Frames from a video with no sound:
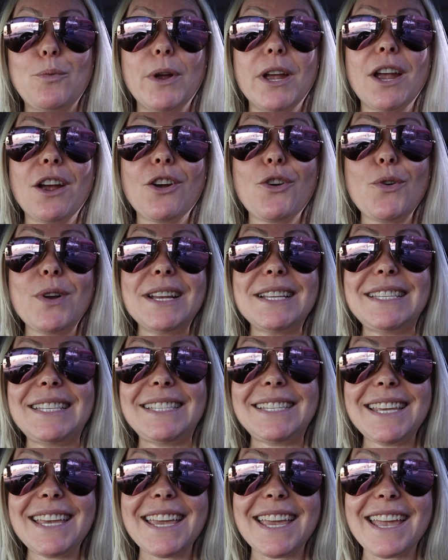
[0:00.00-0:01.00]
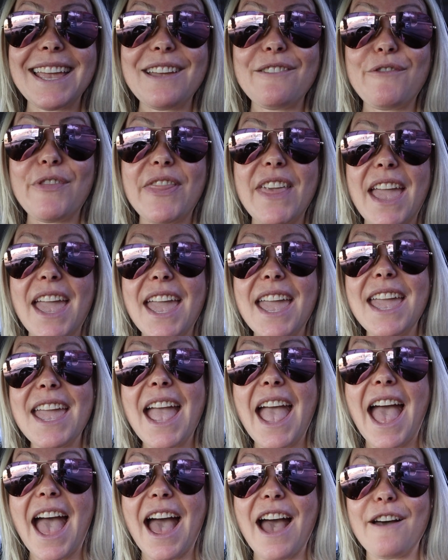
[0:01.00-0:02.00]
We are going to see if they
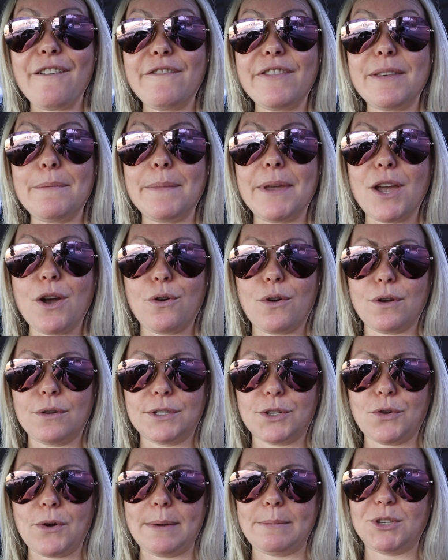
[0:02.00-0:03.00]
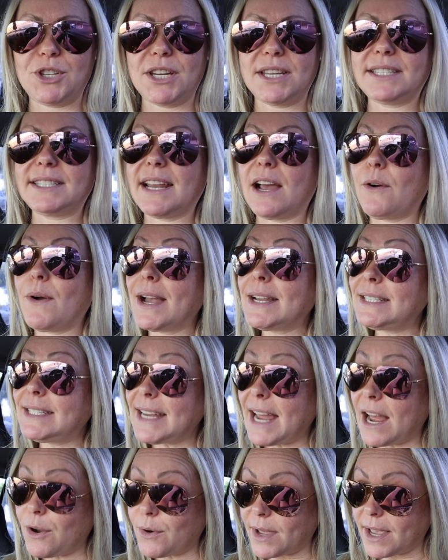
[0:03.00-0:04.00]
have the Miyoko's cream cheese. Now, I
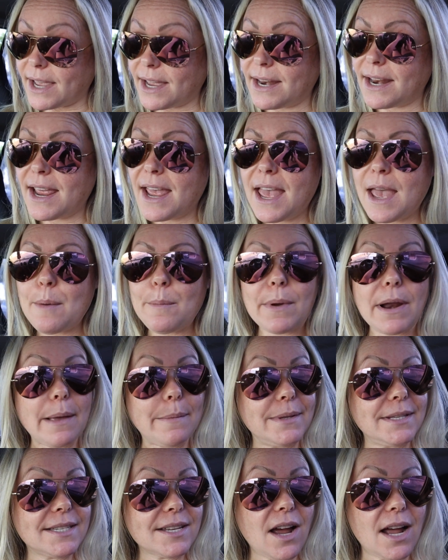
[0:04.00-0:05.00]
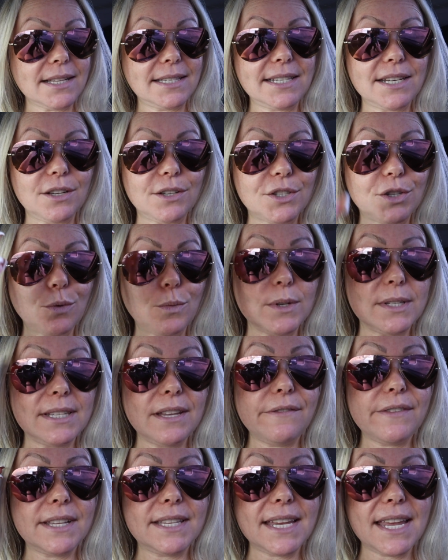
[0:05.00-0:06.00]
doubt it, but I'm in Scottsdale, so we'll
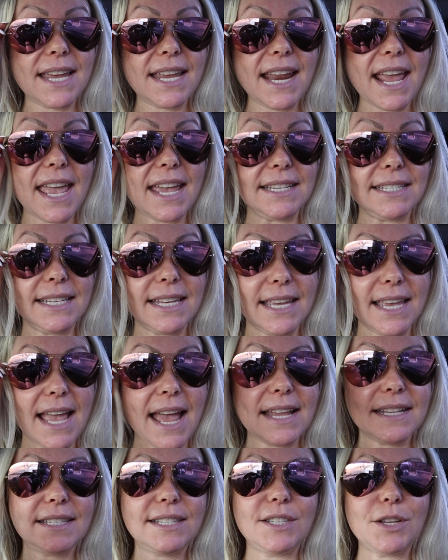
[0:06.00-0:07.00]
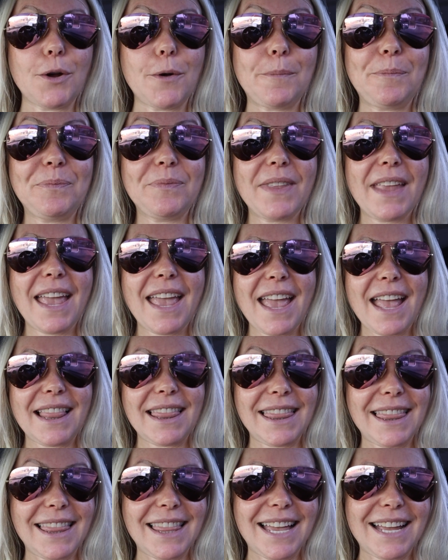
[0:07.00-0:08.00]
see if it's hit AZ yet. So
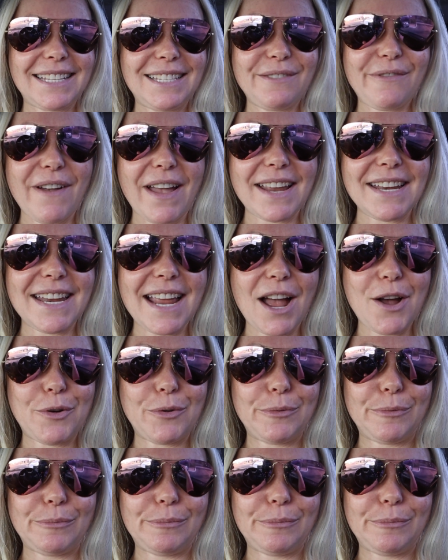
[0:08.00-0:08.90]
let's find out.